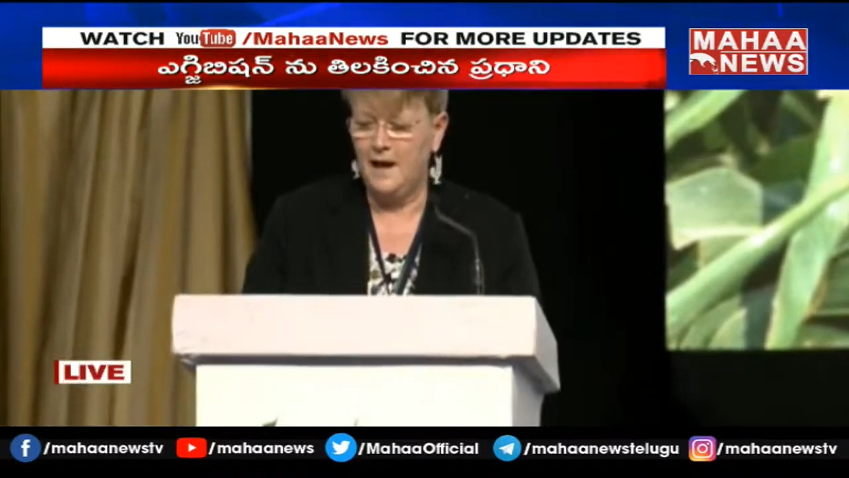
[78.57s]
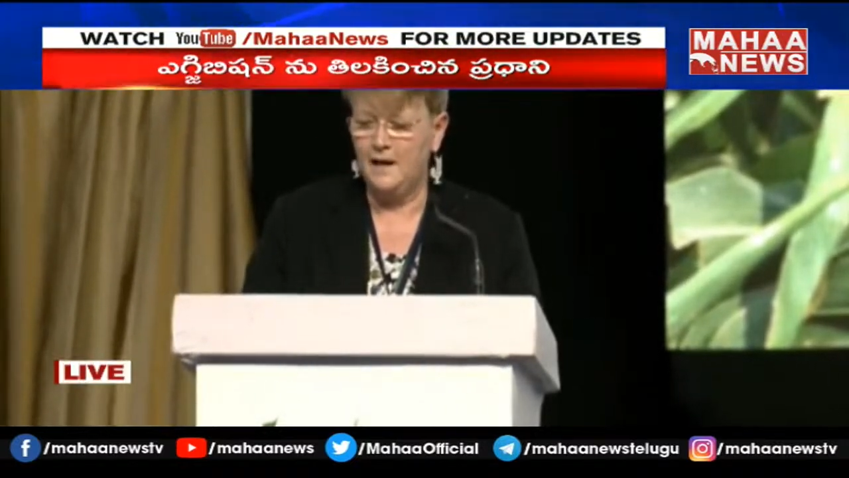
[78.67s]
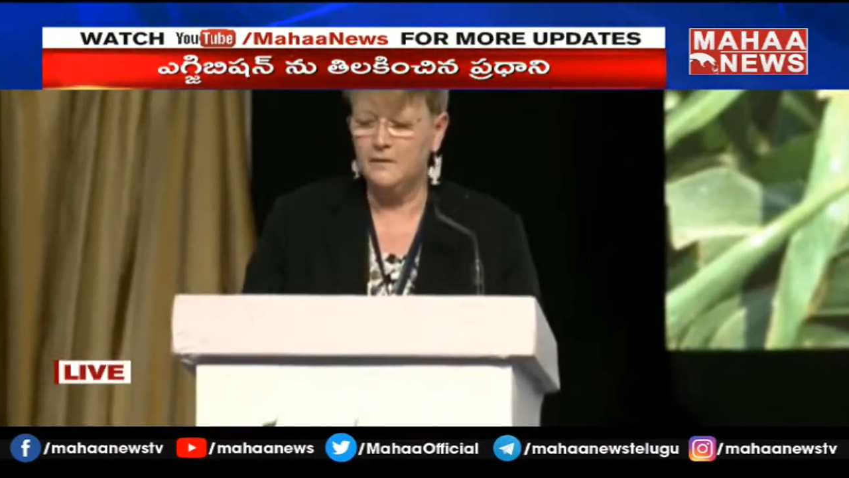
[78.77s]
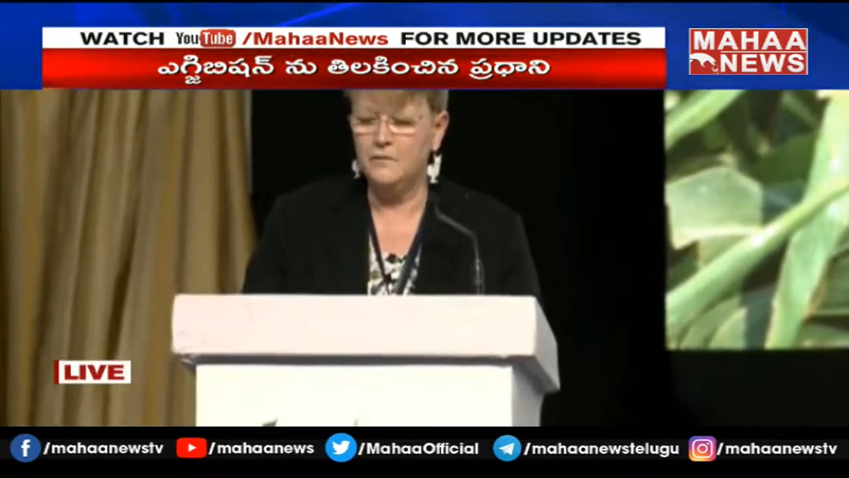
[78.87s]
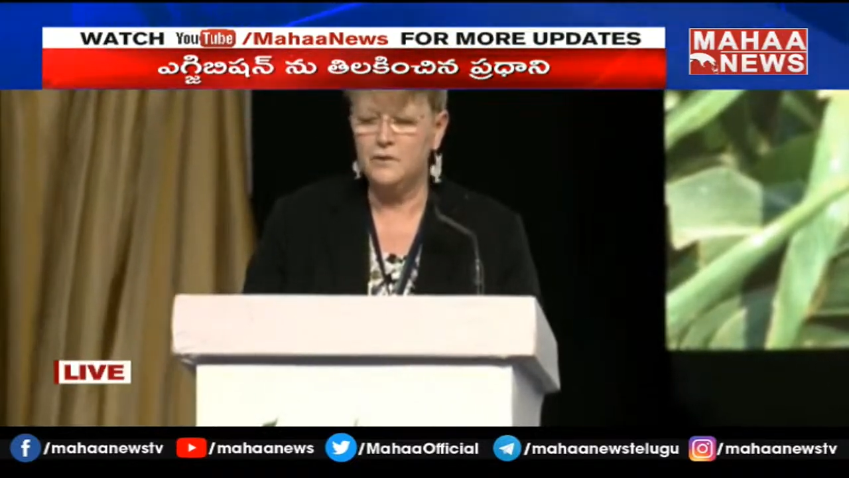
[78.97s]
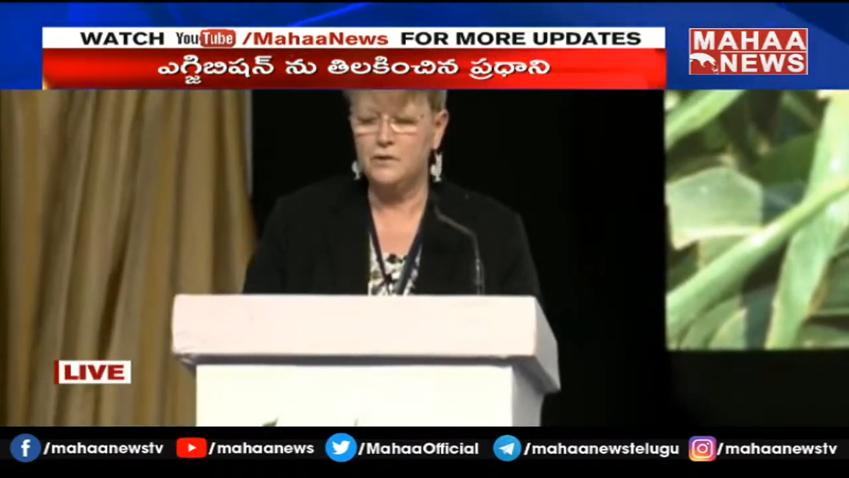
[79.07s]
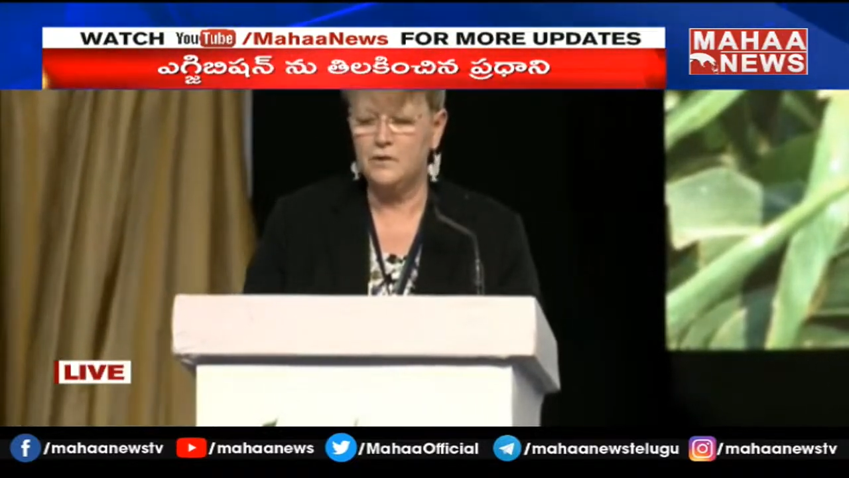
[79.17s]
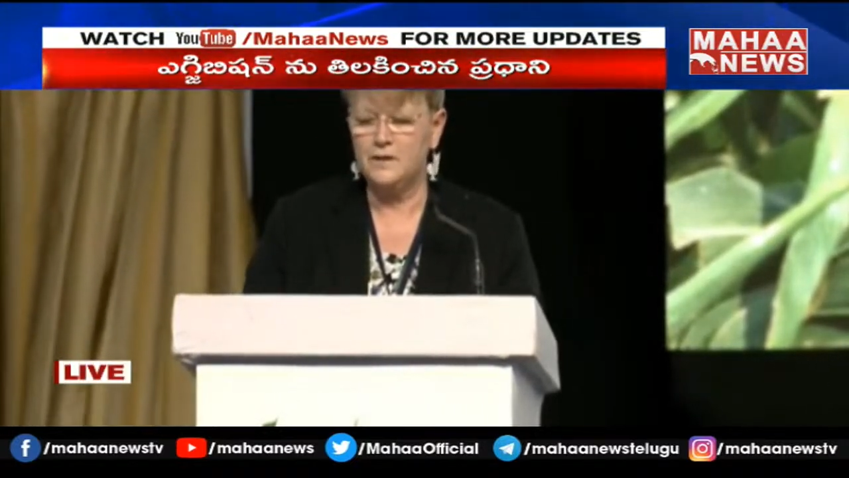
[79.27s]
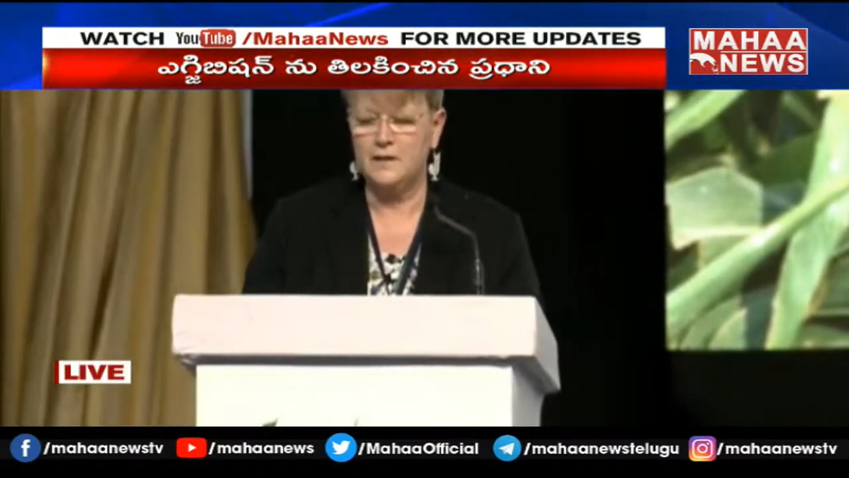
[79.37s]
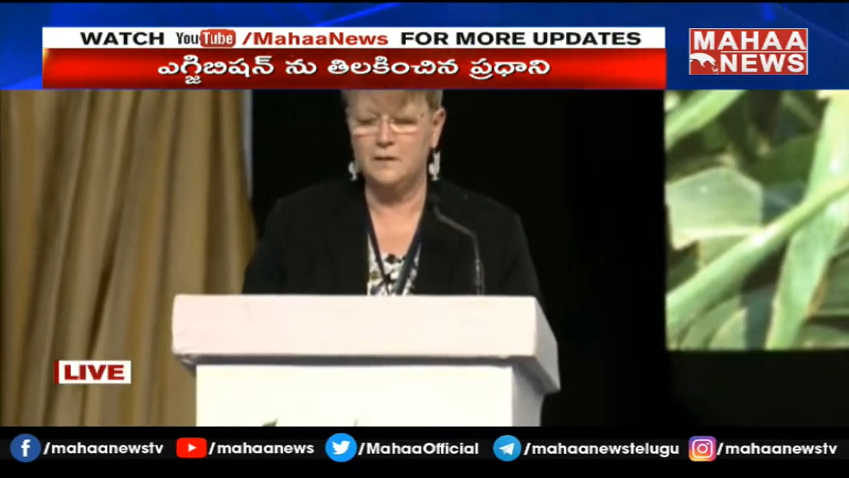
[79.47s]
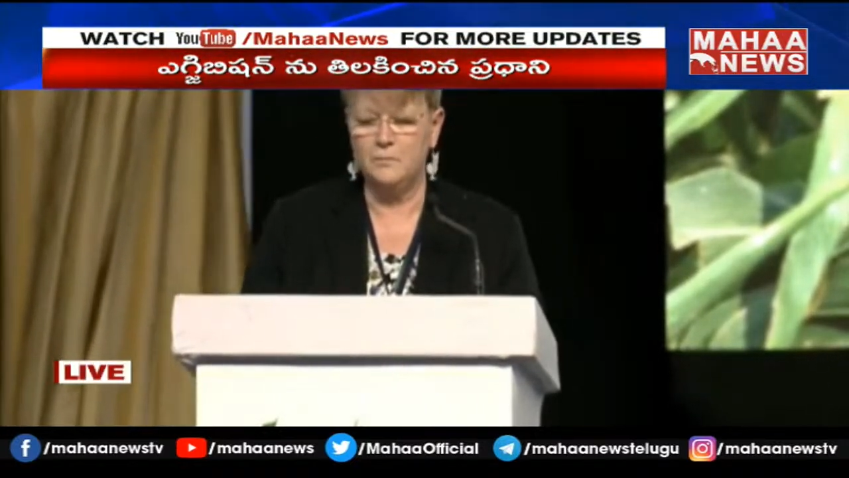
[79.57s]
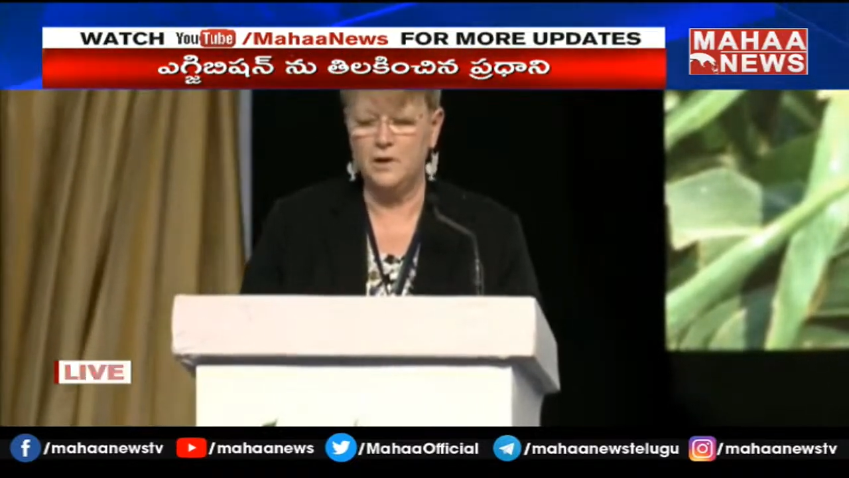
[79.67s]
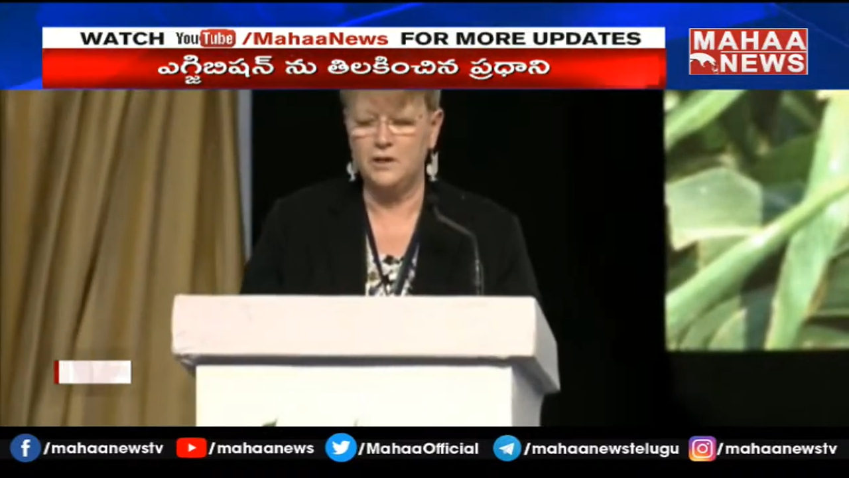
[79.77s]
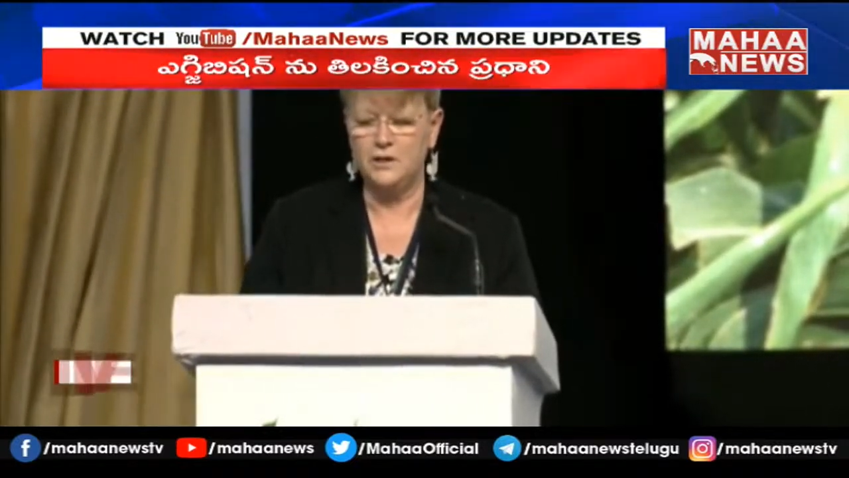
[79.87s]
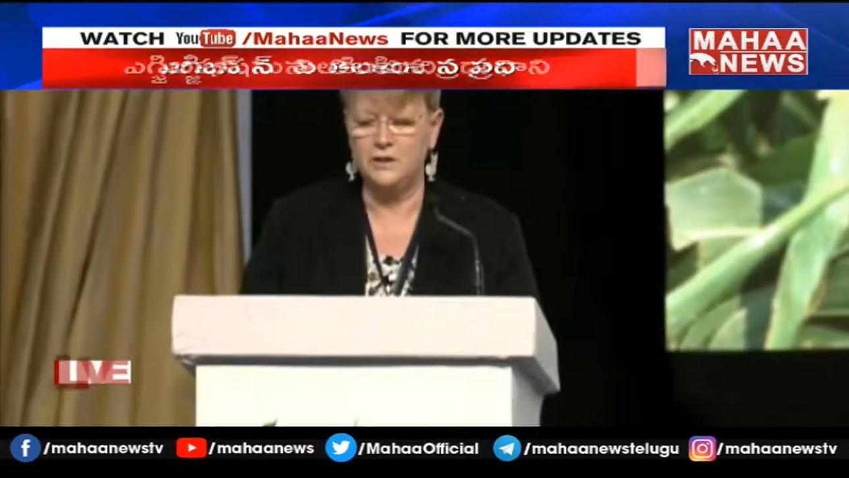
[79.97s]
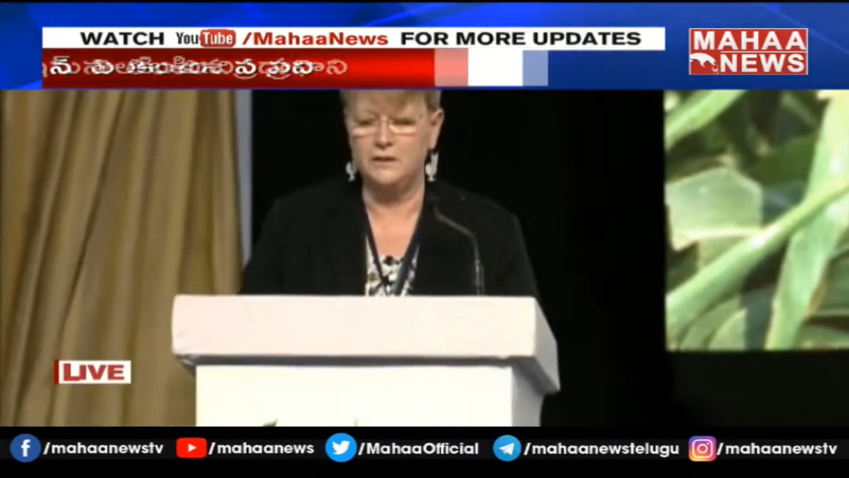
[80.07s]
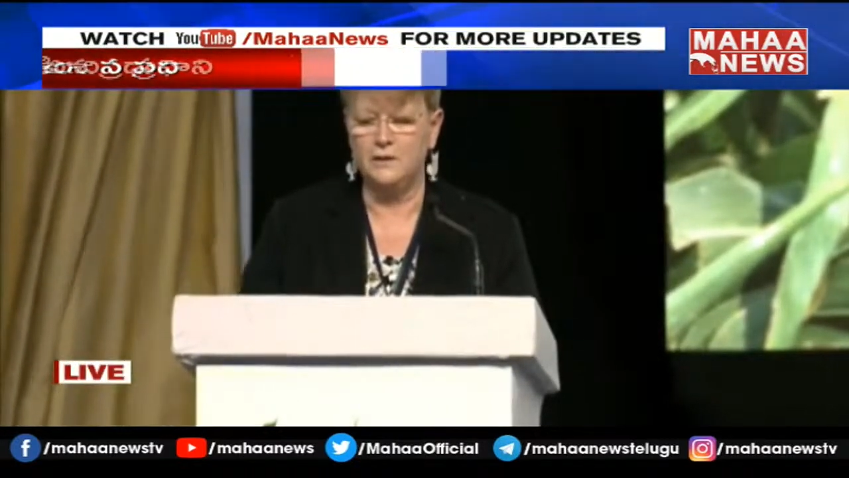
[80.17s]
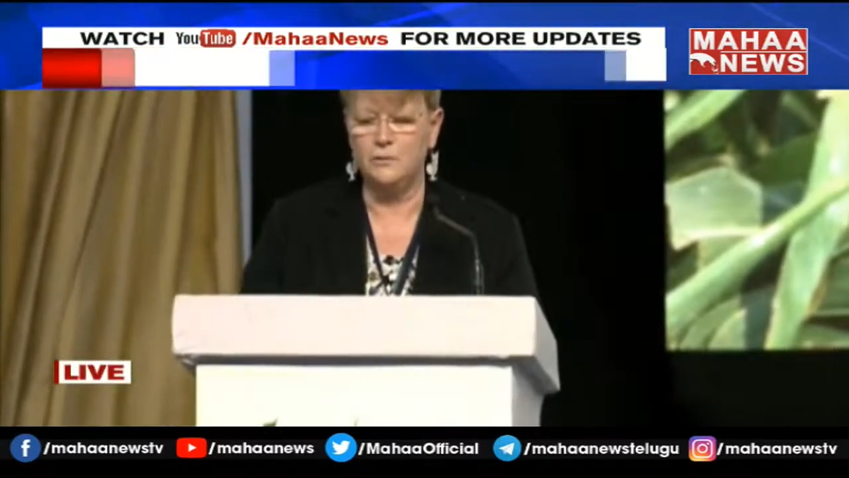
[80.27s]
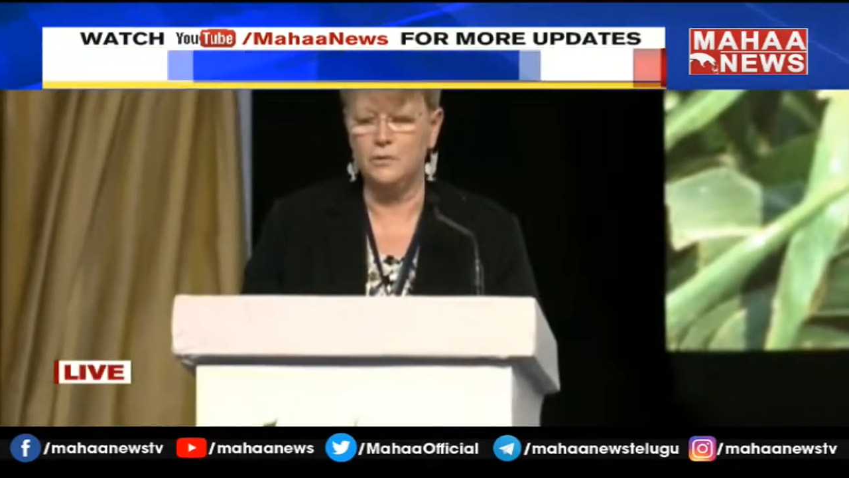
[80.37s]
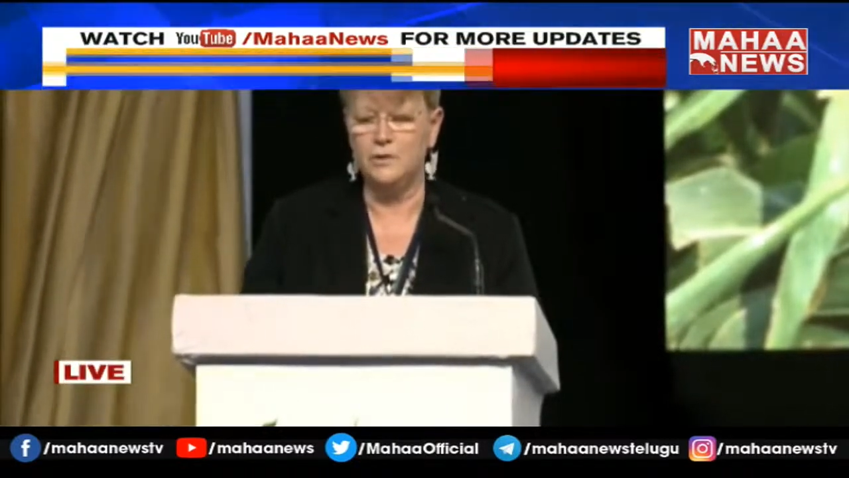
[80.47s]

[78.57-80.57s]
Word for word: anniversary celebration that